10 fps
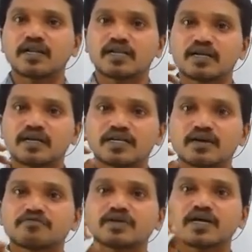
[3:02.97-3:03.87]

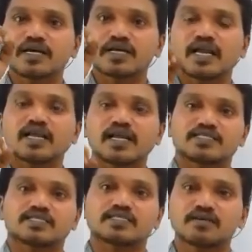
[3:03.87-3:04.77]

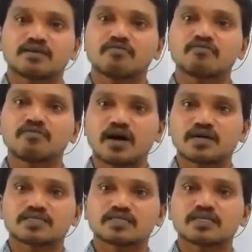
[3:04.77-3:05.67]
F-A-L-X. Falx
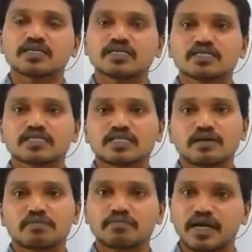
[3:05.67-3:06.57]

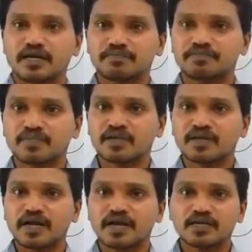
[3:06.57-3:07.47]
cerebri.
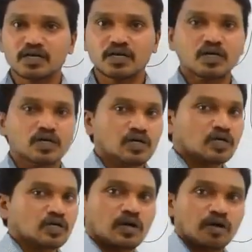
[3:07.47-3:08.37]
Right?
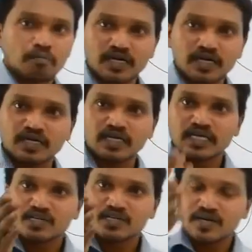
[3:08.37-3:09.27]
But it
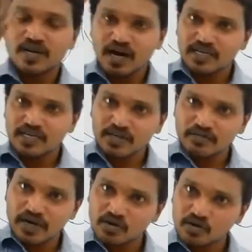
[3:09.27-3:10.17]
will not
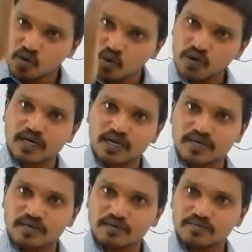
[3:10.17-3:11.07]
divide
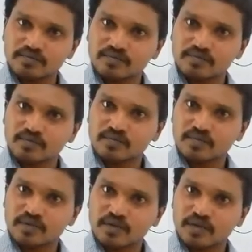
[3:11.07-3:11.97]
totally.
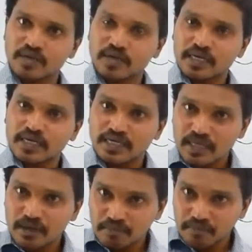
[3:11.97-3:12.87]
In
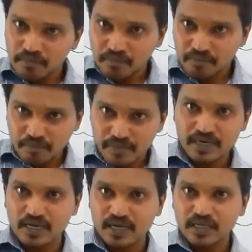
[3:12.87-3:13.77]
the
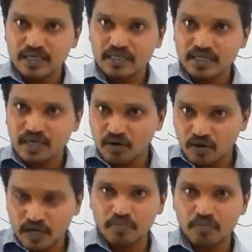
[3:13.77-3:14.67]
middle, in the lower
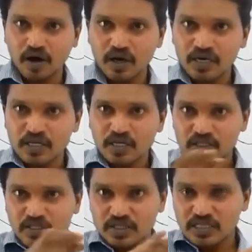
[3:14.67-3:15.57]

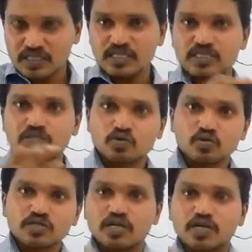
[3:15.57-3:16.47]
part, these two
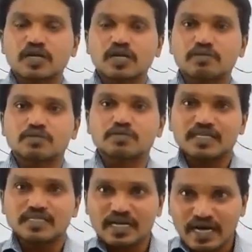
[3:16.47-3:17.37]
cerebral hemispheres
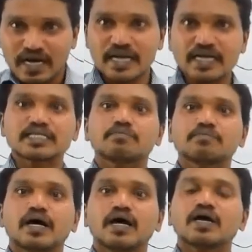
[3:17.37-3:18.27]
are connected
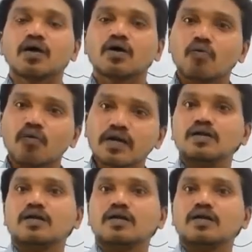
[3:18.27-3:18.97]
by one